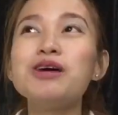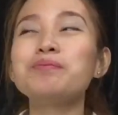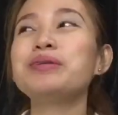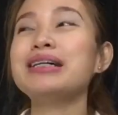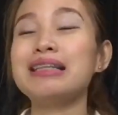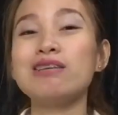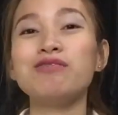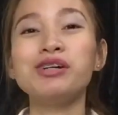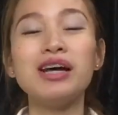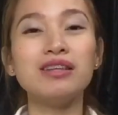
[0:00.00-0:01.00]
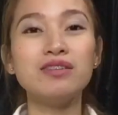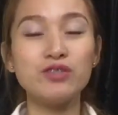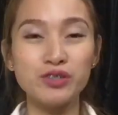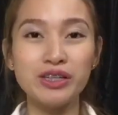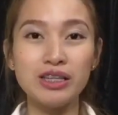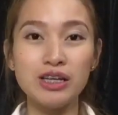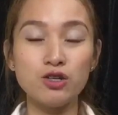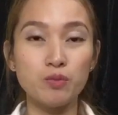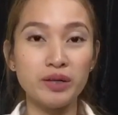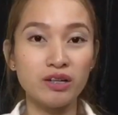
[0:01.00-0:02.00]
But if you're not into reading, you
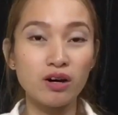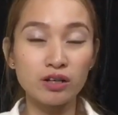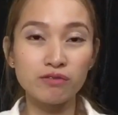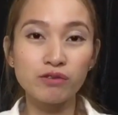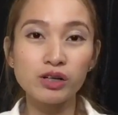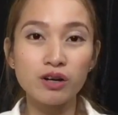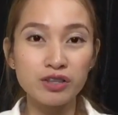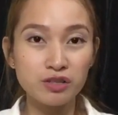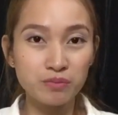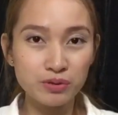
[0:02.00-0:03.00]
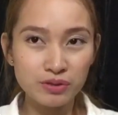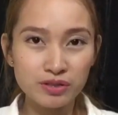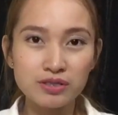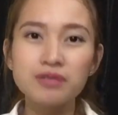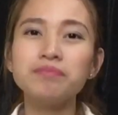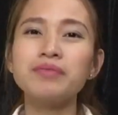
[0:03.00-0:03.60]
may opt for audiobooks.